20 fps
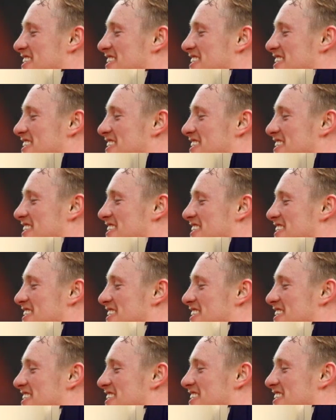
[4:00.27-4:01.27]

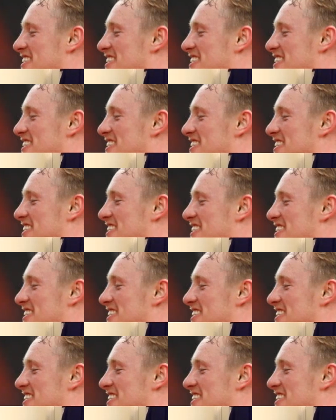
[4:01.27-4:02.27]

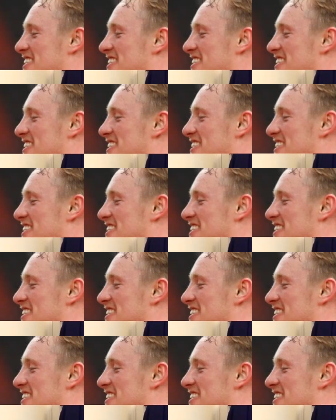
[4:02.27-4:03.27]

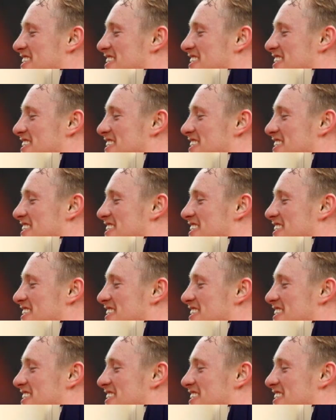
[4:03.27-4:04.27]

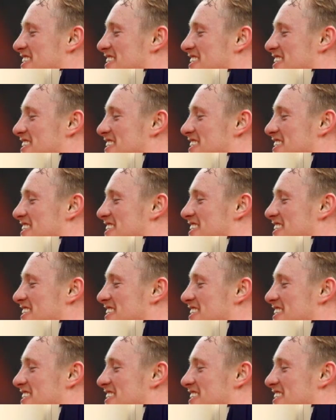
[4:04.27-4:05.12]
(silent)